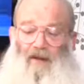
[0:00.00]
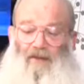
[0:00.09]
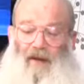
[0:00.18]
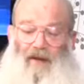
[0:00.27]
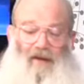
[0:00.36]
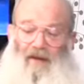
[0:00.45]
And in
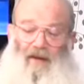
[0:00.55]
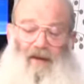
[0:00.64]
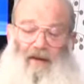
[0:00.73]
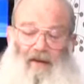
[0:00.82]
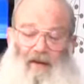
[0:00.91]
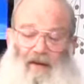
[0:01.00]
fact,
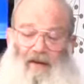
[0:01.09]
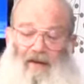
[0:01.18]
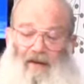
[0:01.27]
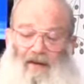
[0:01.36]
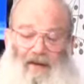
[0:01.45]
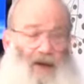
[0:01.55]
you
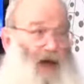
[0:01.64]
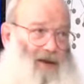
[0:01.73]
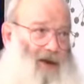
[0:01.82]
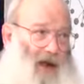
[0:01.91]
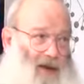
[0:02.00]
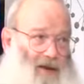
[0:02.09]
know, this is
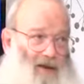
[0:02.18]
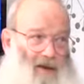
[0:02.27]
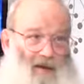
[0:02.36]
nonsense.